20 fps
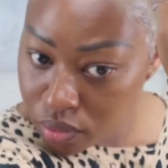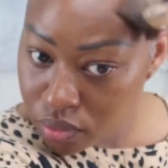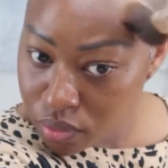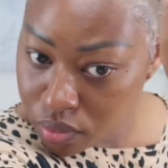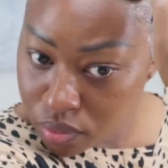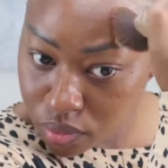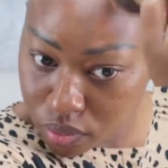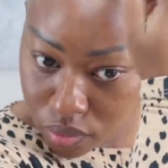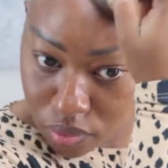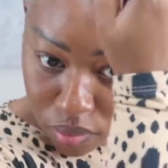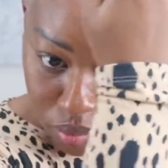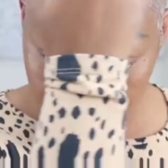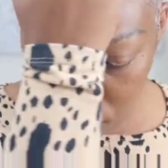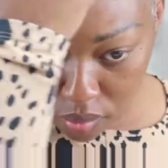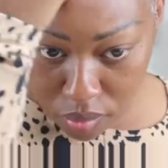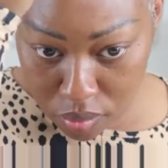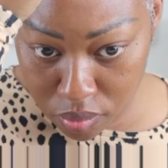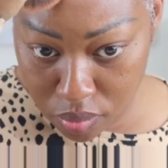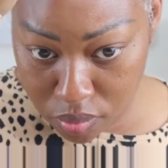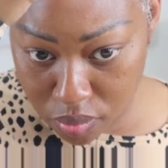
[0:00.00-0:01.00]
cap,
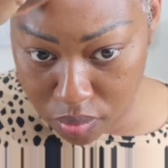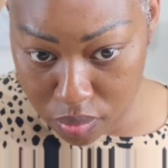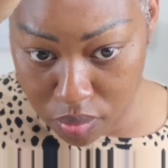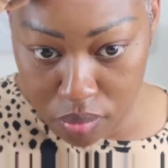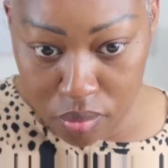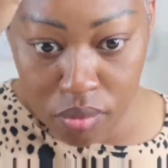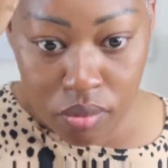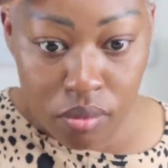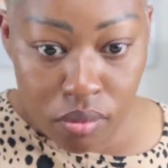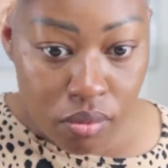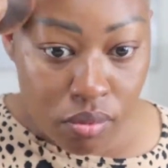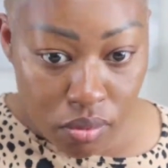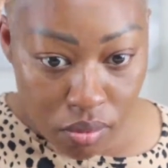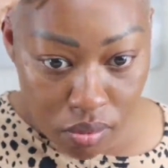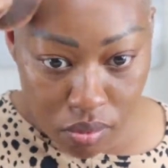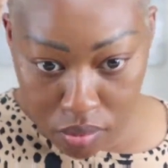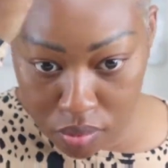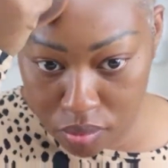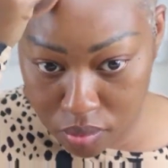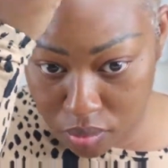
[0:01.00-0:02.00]
and this is just,
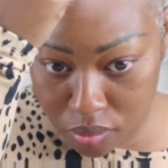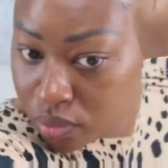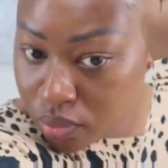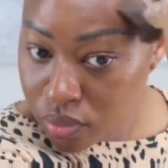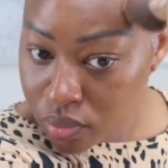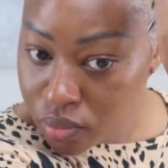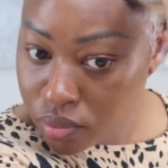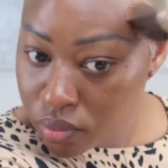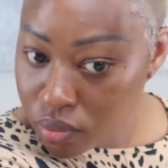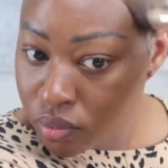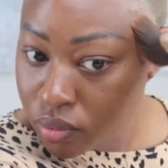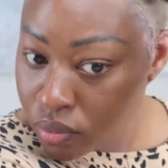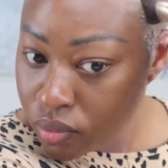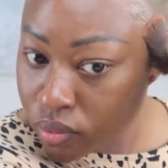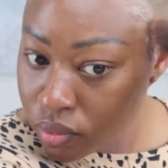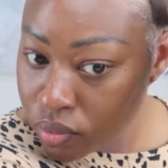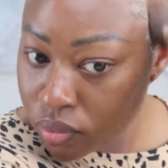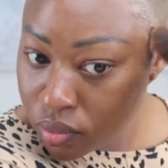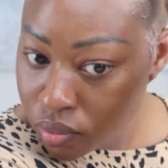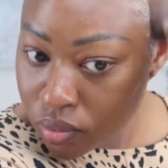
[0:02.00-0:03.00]
again, making sure
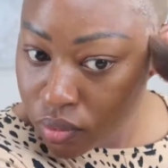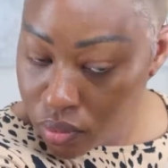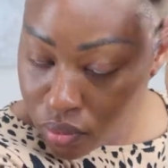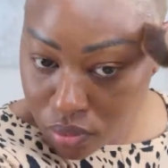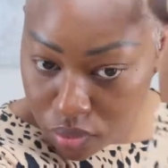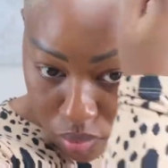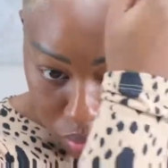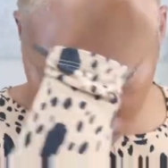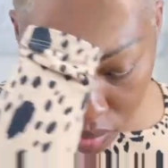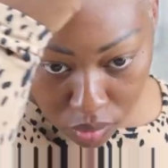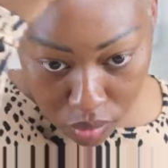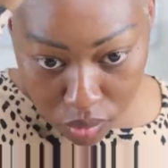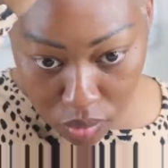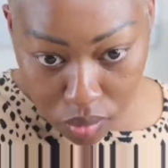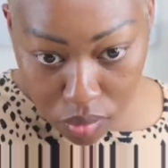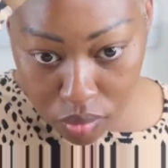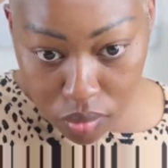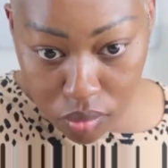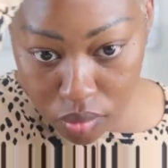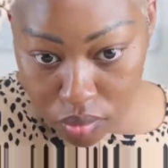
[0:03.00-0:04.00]
I have a nice
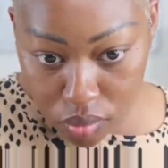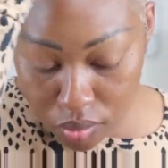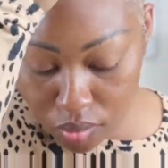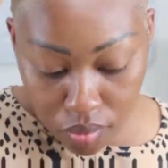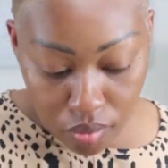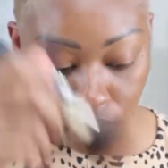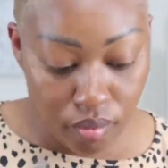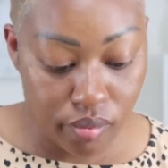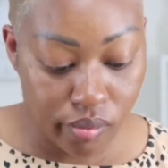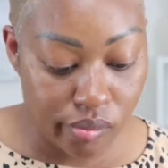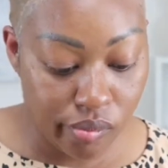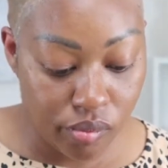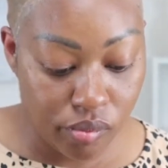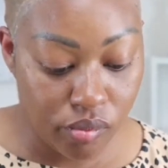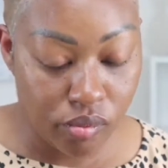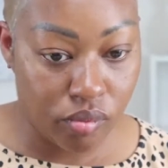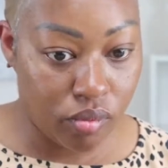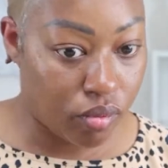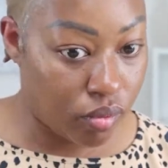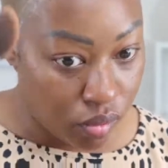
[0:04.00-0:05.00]
seamless
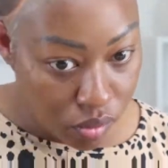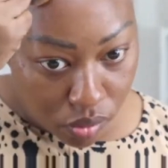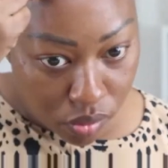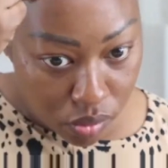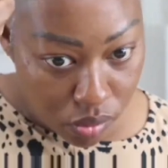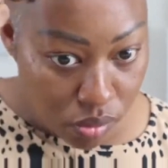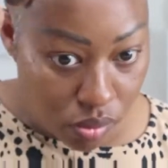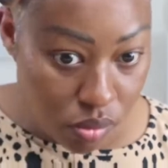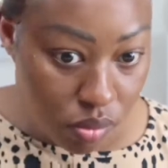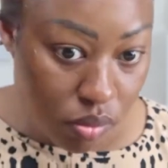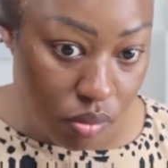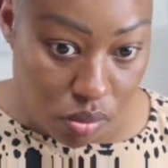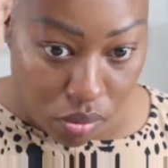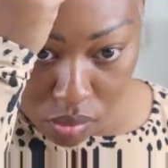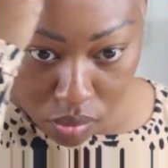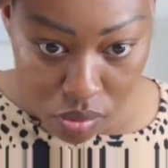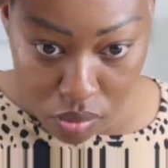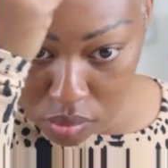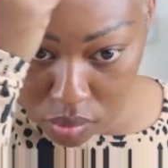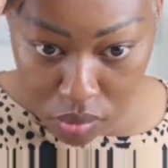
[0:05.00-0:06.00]
blend as
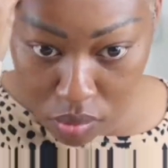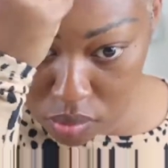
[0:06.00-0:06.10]
much as